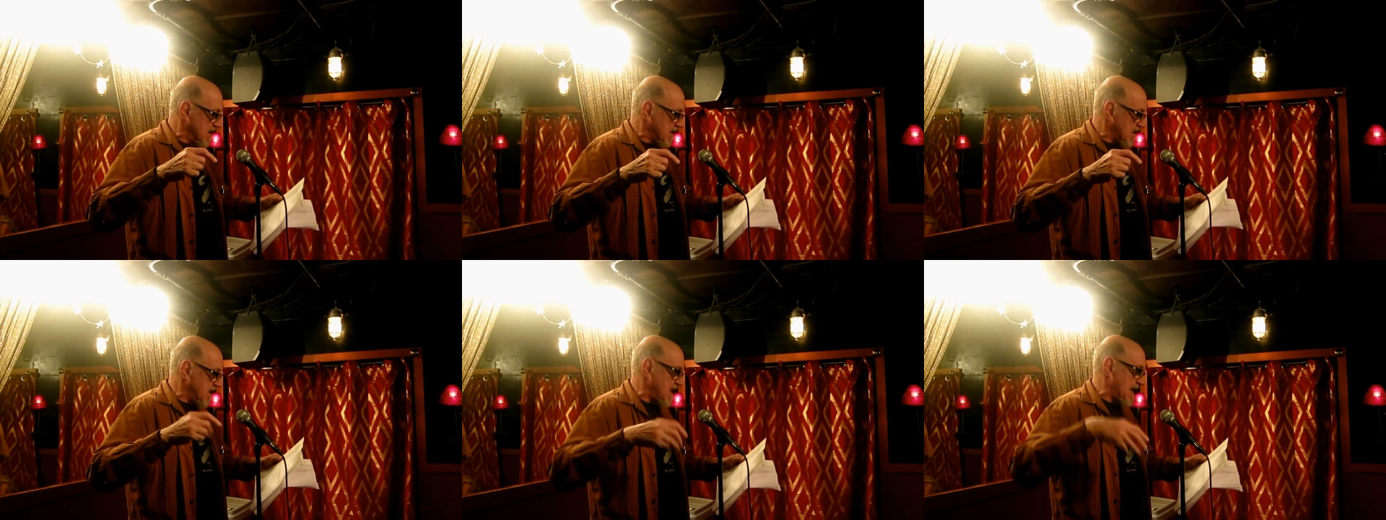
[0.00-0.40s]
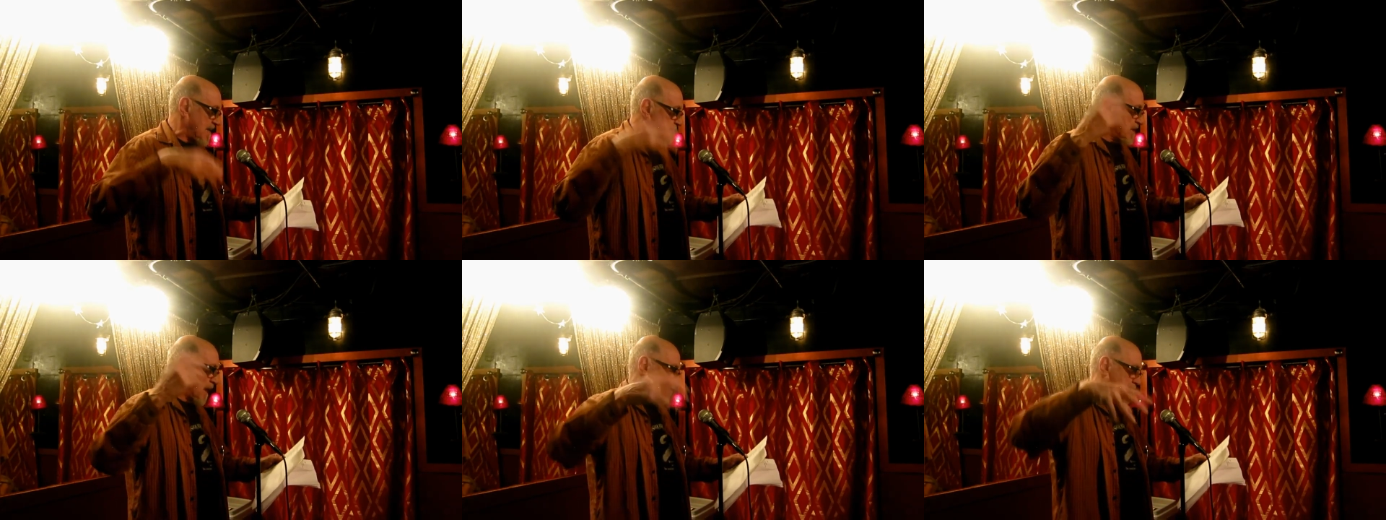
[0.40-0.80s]

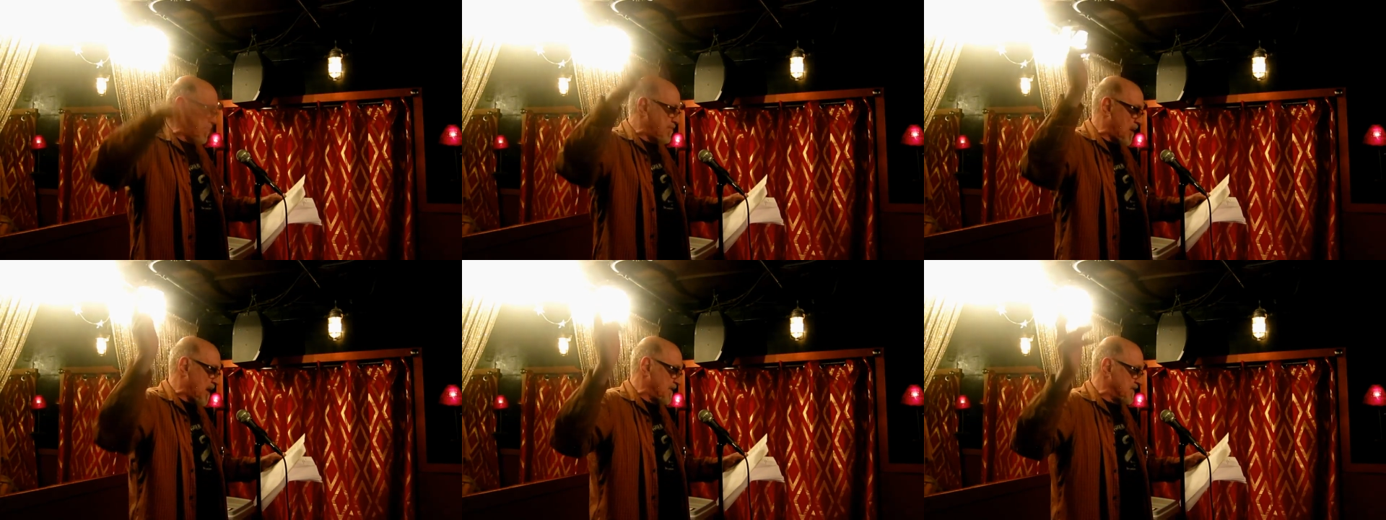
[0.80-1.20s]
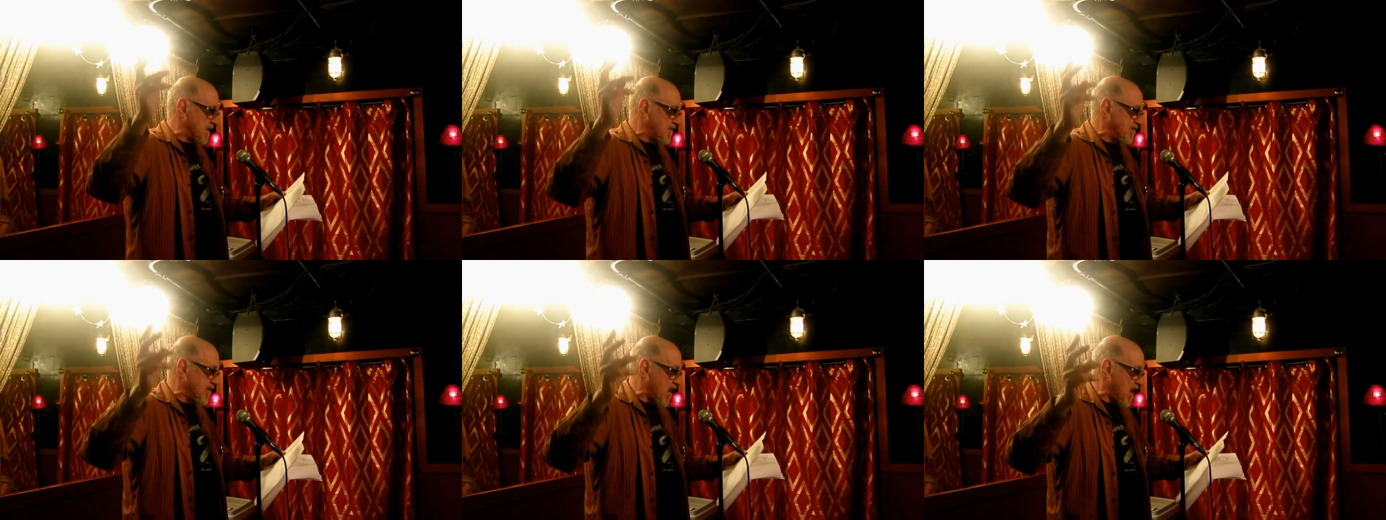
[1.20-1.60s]
climbed up upon the
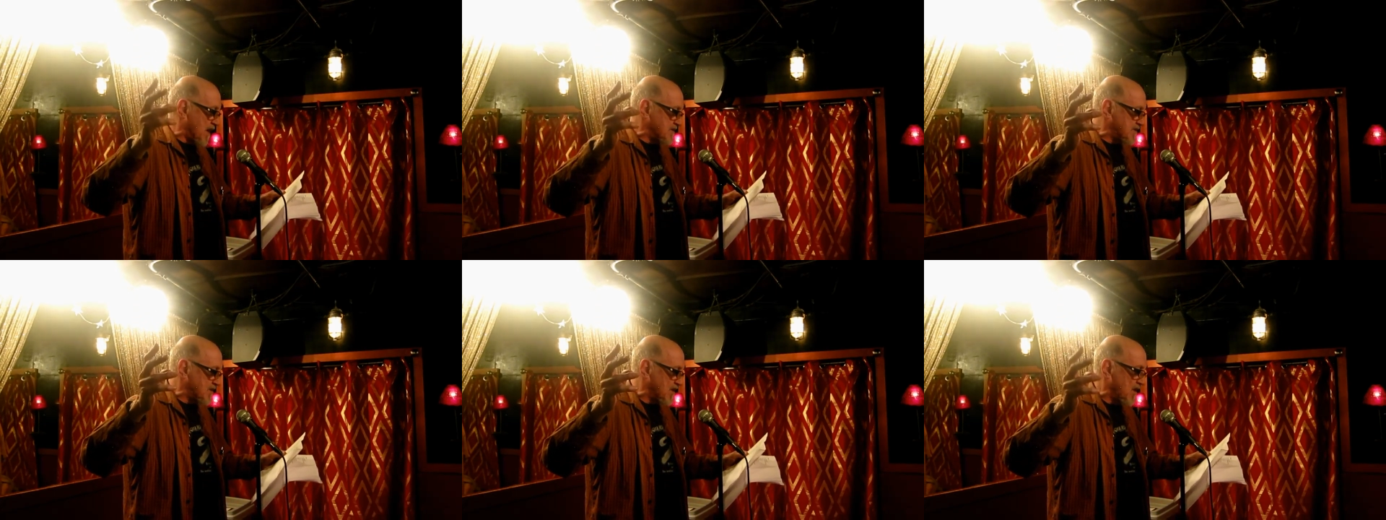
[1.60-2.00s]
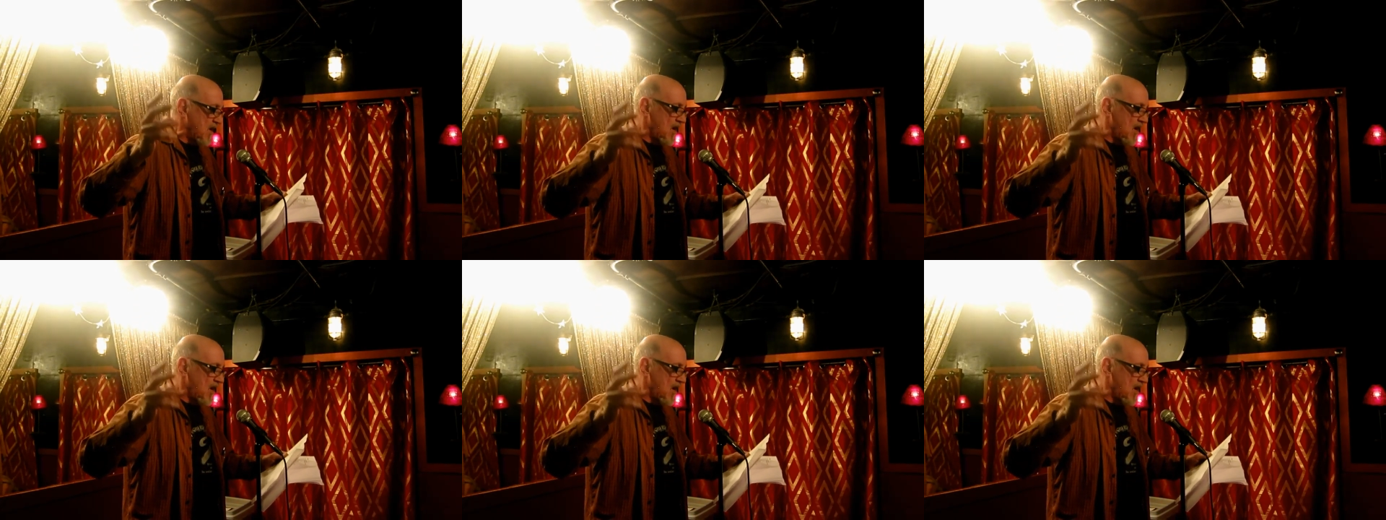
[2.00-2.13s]
cross,